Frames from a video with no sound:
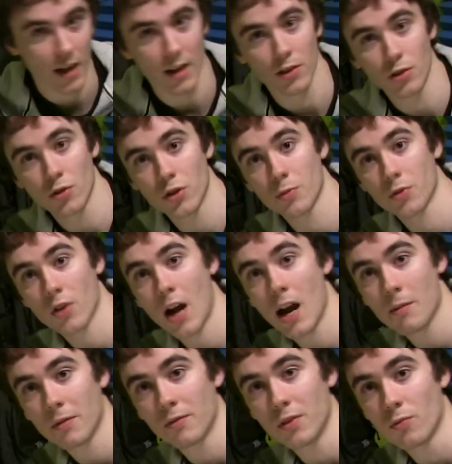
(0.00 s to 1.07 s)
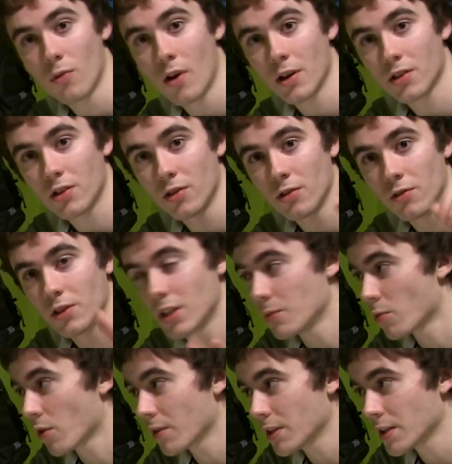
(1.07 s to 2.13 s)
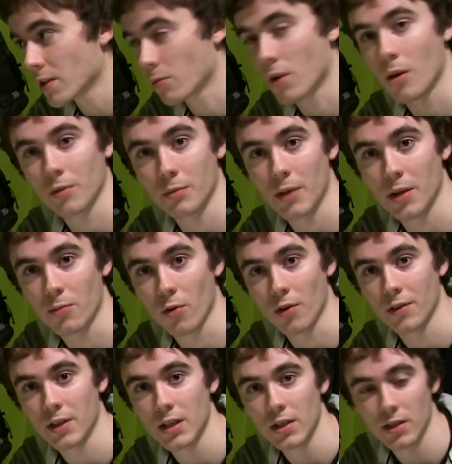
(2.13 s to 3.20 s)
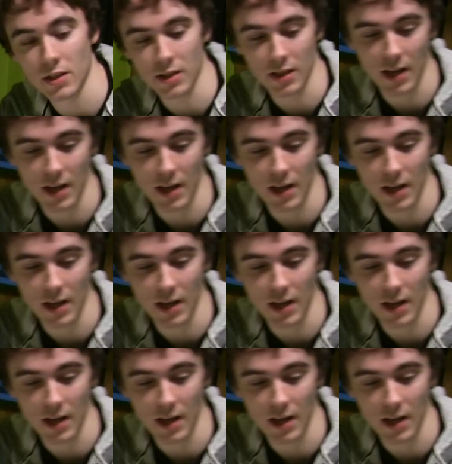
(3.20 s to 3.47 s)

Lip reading: Do subscribe if you want to see more of these. I'll probably make more of these.